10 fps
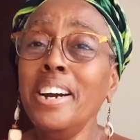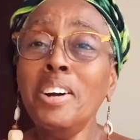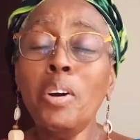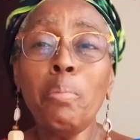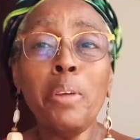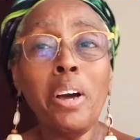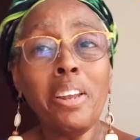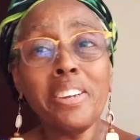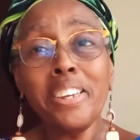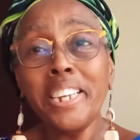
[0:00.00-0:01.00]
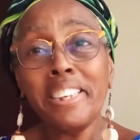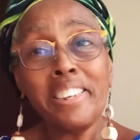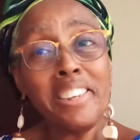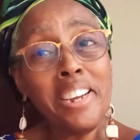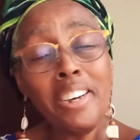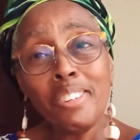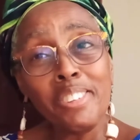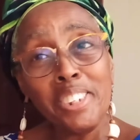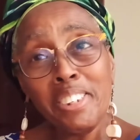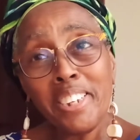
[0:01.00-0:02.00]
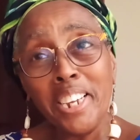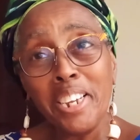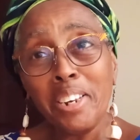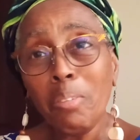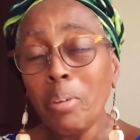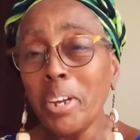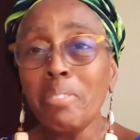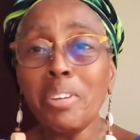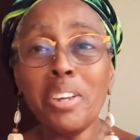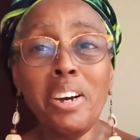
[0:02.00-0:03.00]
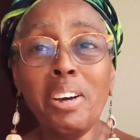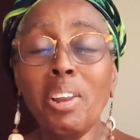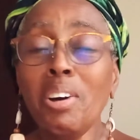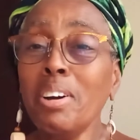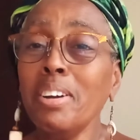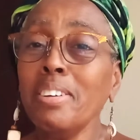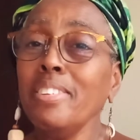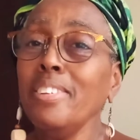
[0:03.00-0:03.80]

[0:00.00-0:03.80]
I hope y'all are collecting y'all's ear candy wherever y'all are.